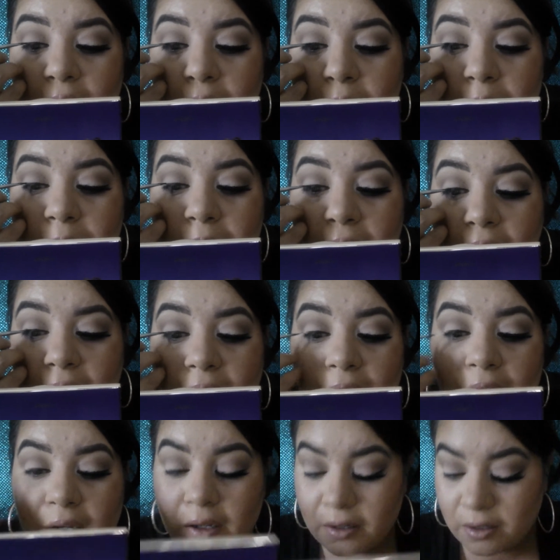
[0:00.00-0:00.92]
a
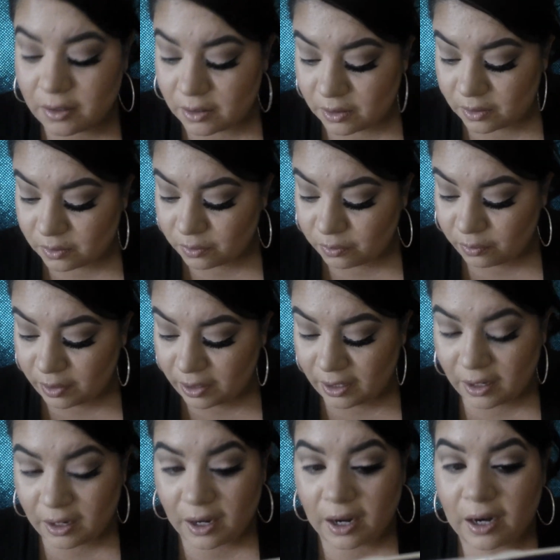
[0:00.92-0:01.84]
big
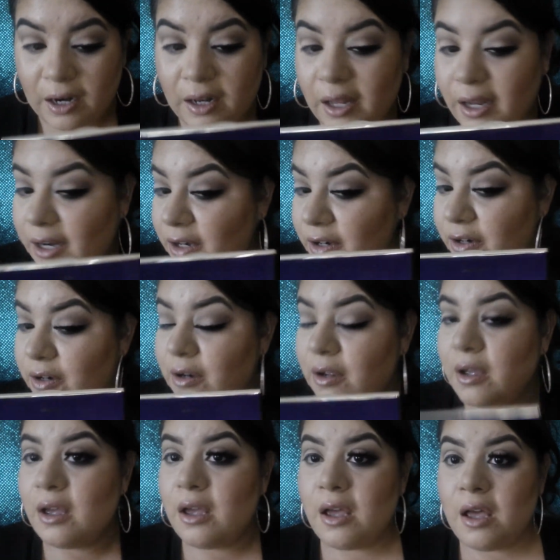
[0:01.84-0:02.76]
wing eyeliner,
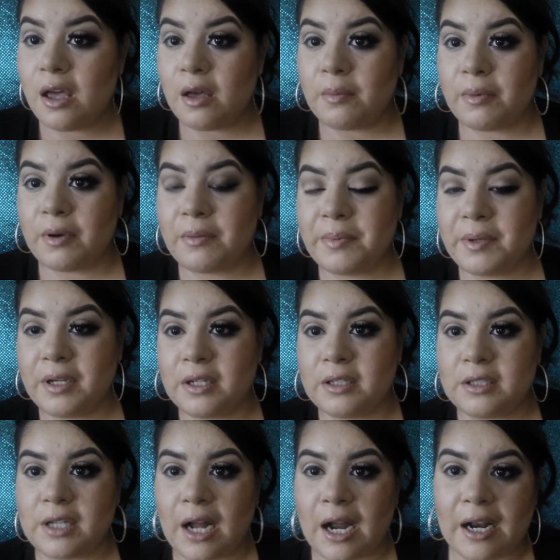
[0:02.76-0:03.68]
but
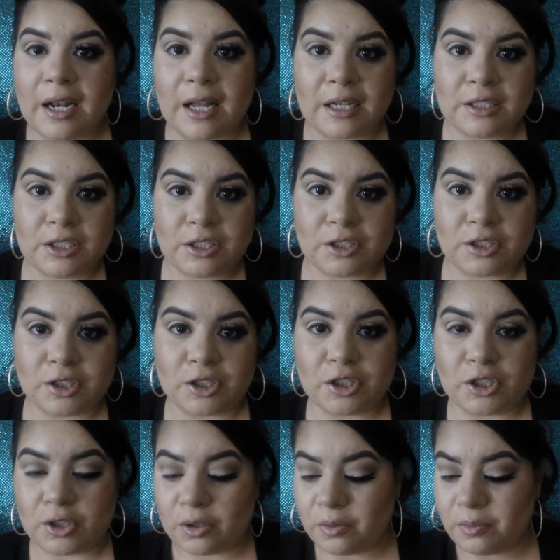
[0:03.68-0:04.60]
because the eyelashes are
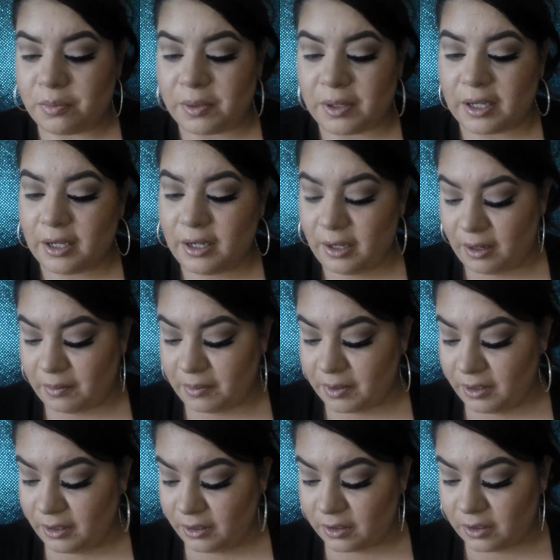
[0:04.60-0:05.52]
so big, I'm
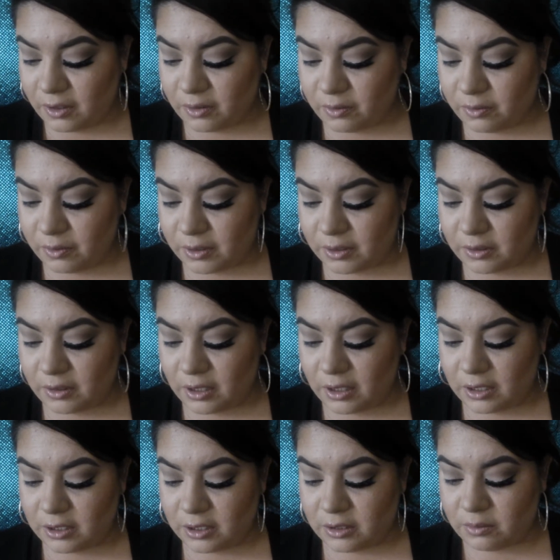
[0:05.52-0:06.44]
gonna go with
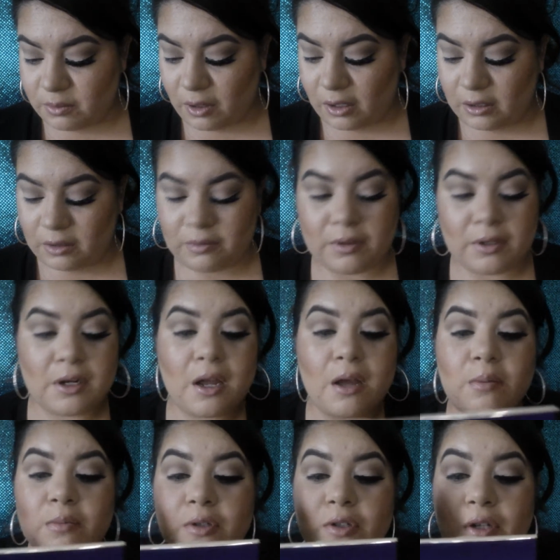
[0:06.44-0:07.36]
a smaller one.
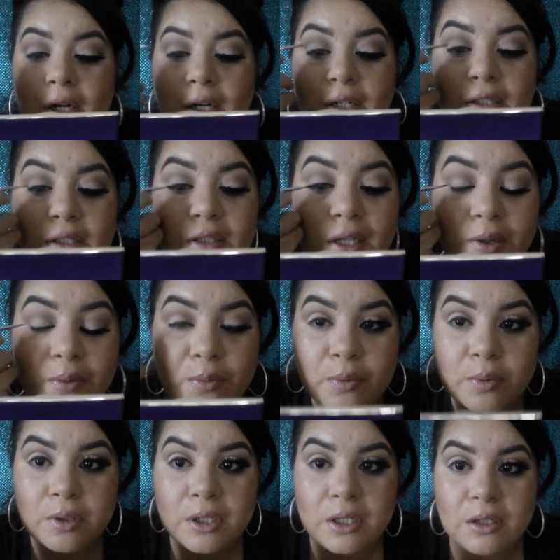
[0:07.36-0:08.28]
I'm trying to stay
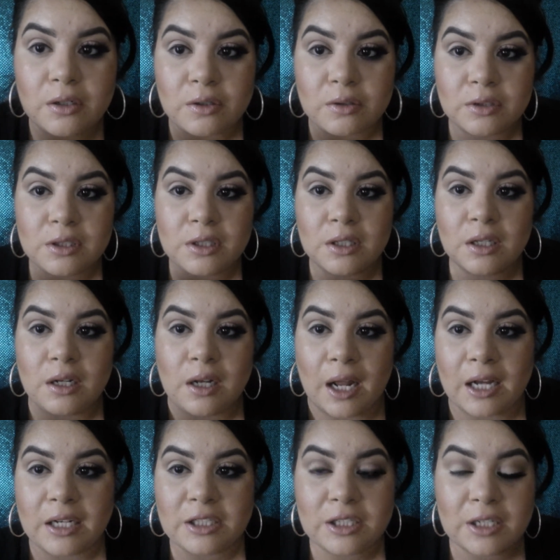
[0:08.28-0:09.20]
really close to the
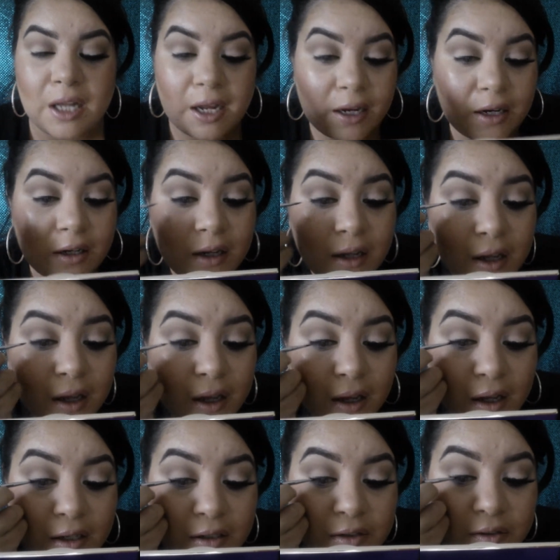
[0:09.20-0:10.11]
lash line,
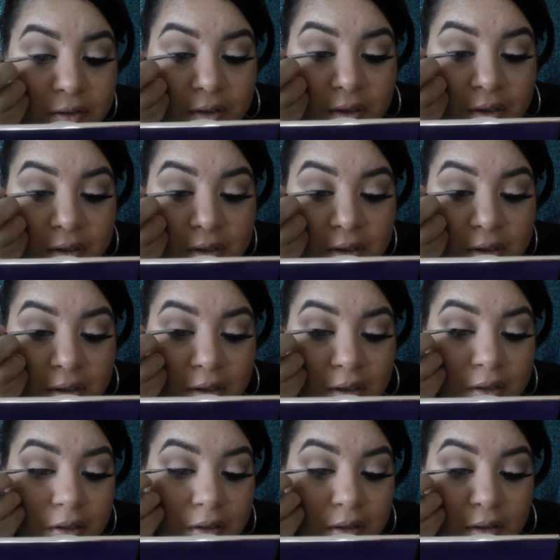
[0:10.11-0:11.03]
as you can
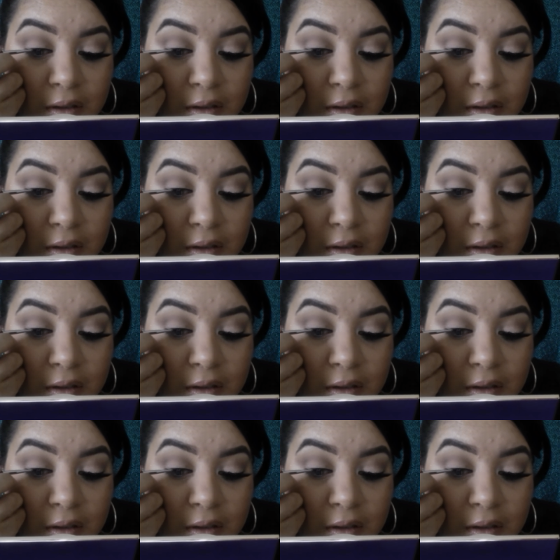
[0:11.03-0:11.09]
see.